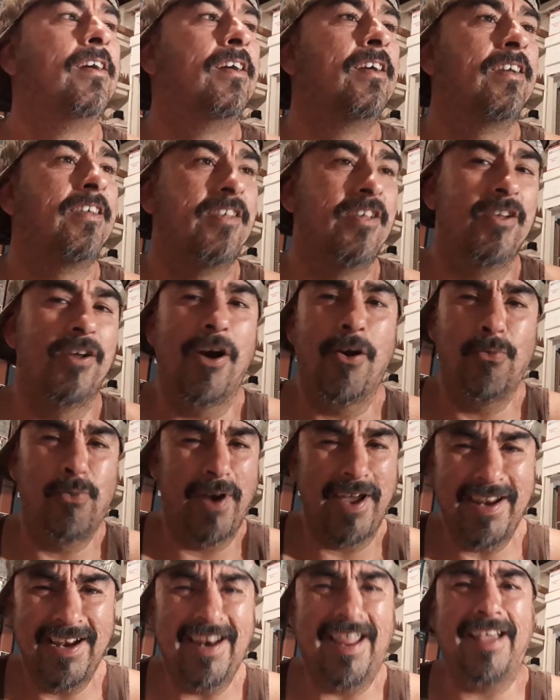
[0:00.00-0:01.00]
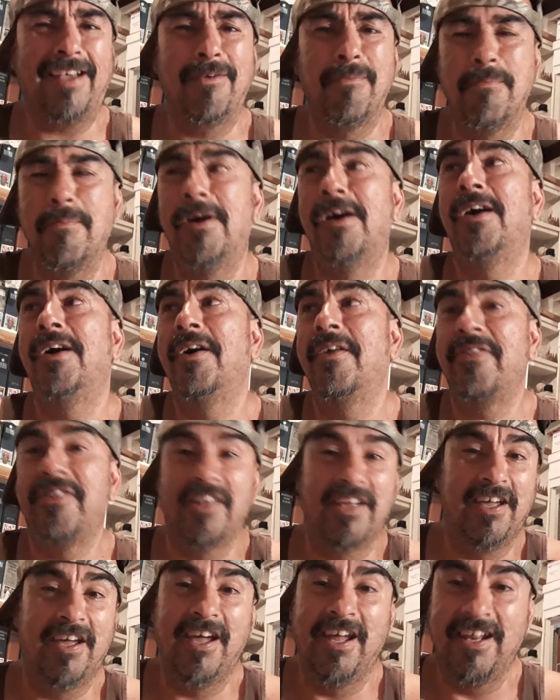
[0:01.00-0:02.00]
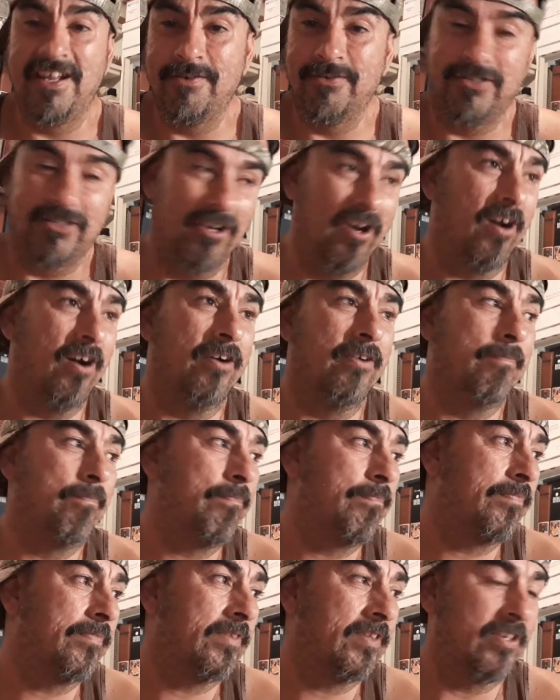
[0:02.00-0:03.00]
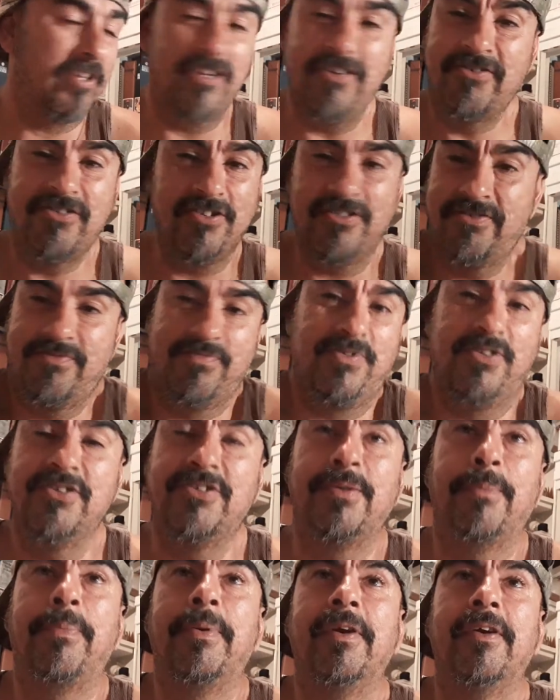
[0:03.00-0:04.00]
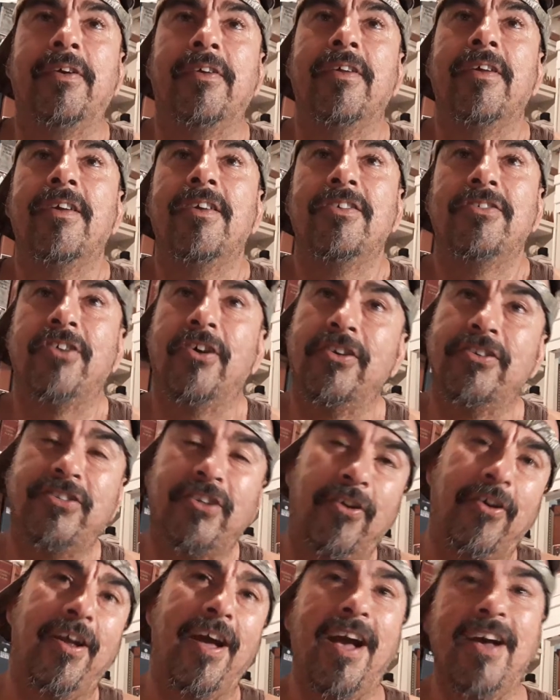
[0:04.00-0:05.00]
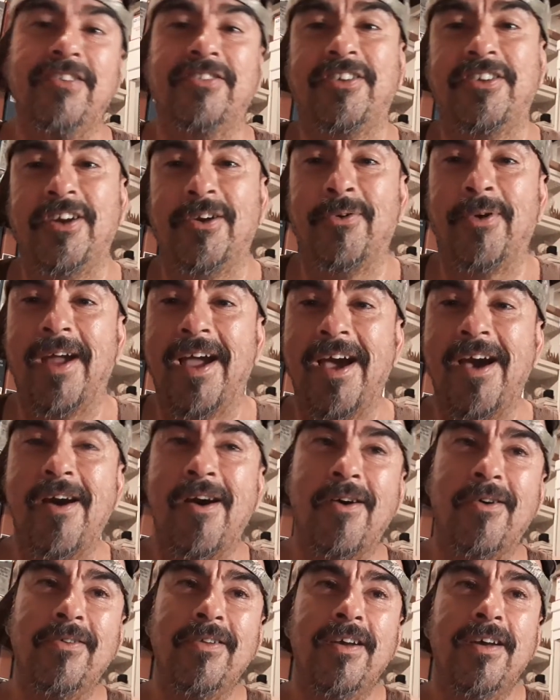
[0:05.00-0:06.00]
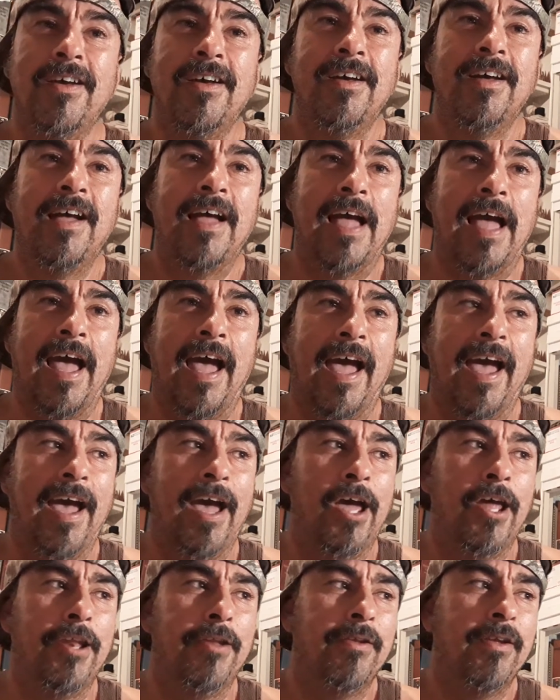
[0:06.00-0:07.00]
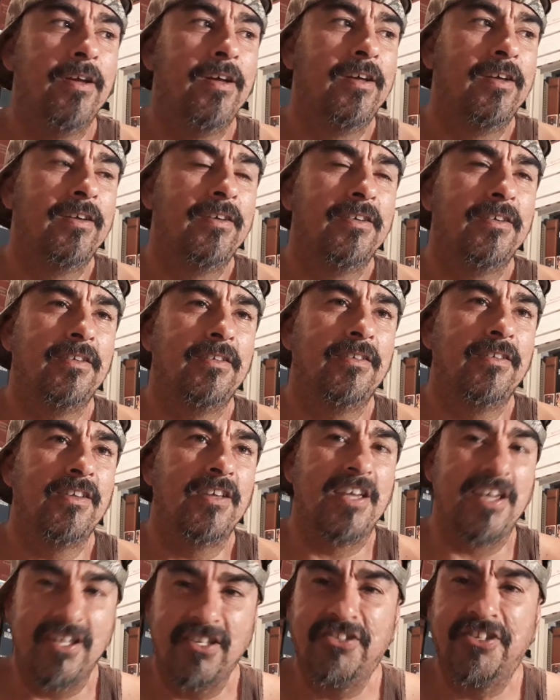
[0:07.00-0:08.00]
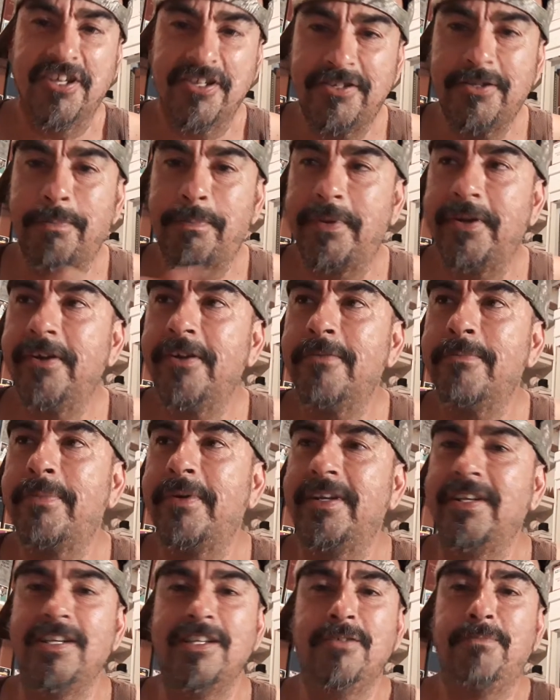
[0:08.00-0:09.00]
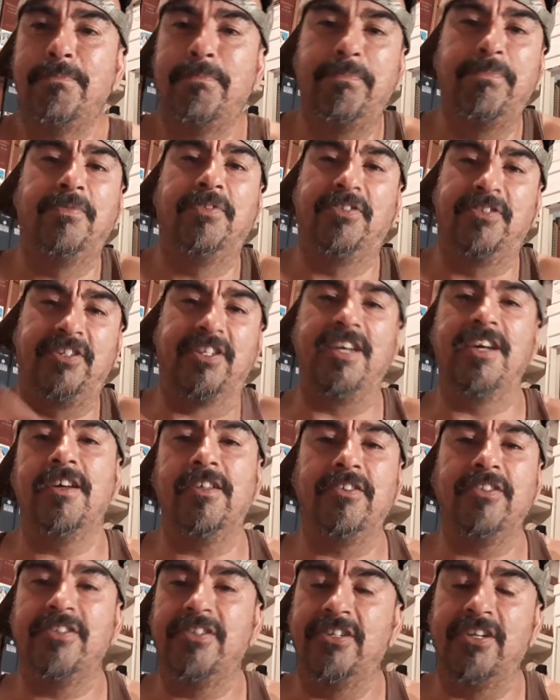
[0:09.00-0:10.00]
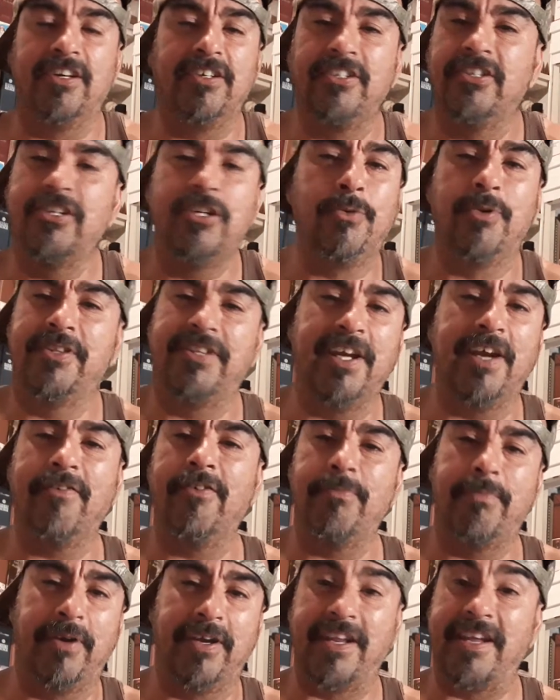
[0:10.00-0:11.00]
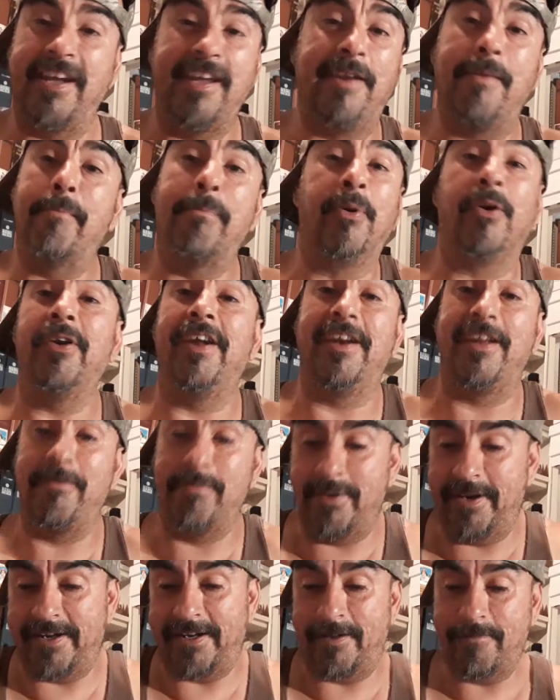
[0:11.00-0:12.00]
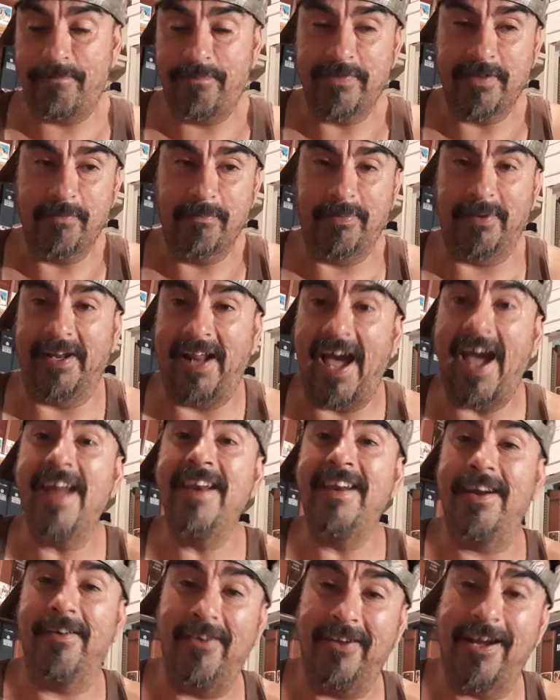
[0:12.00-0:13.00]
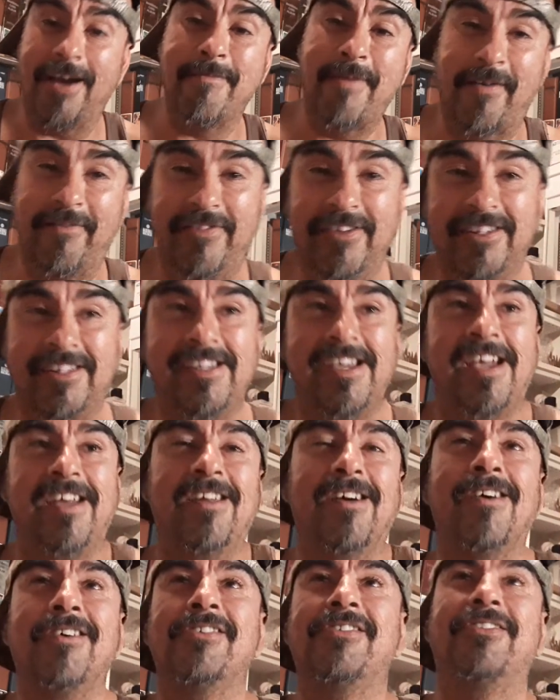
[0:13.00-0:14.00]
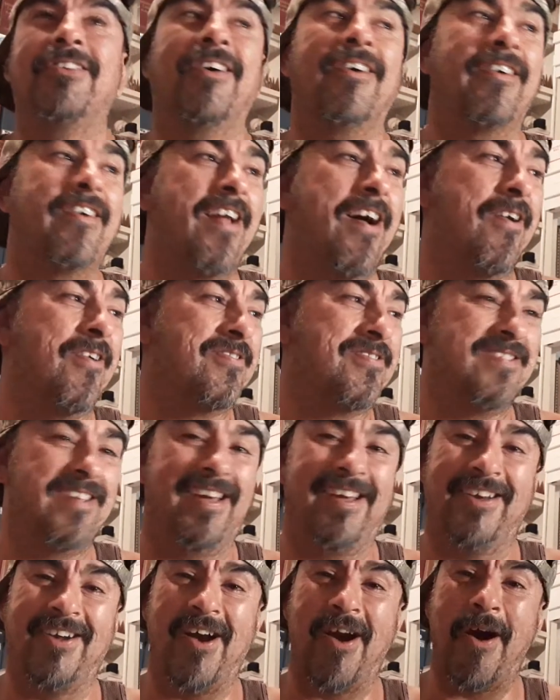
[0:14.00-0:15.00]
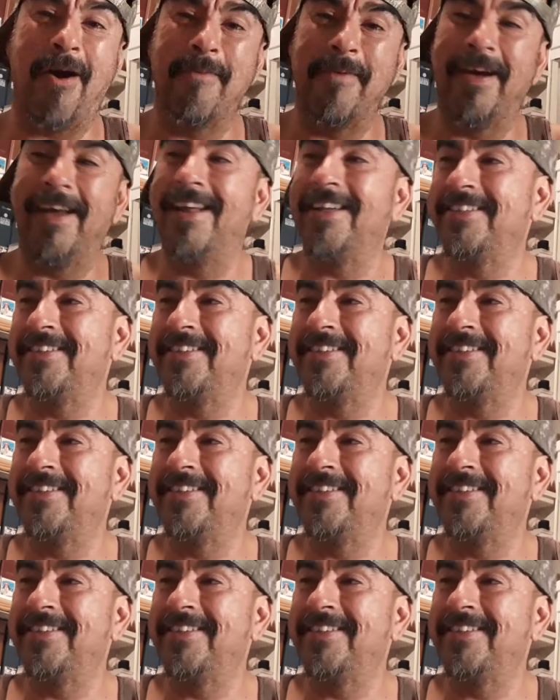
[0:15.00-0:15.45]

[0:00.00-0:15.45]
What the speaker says: I waited like a month and he was gone. He just disappeared. So I started asking around, and he disappeared, but he did done good with everybody. He didn't burn anybody. But I never got my 58 All Star, and I was like, oh man,